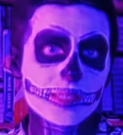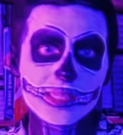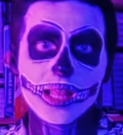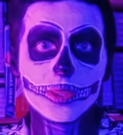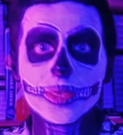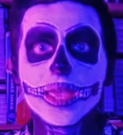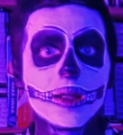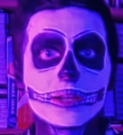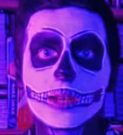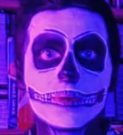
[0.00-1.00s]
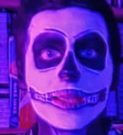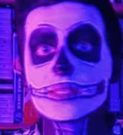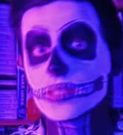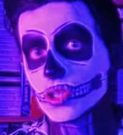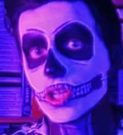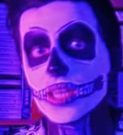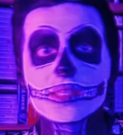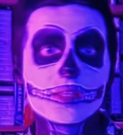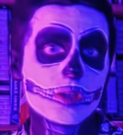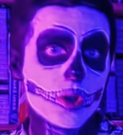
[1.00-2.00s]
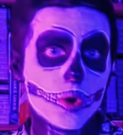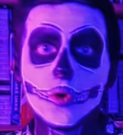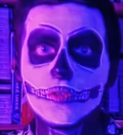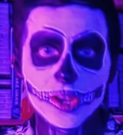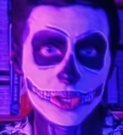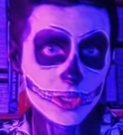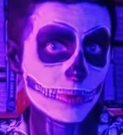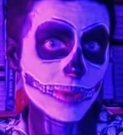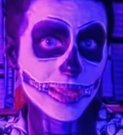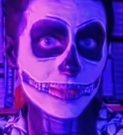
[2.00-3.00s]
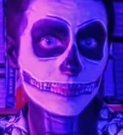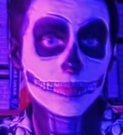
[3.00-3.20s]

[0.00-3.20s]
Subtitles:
to sell the character rights to Jason over to New Line,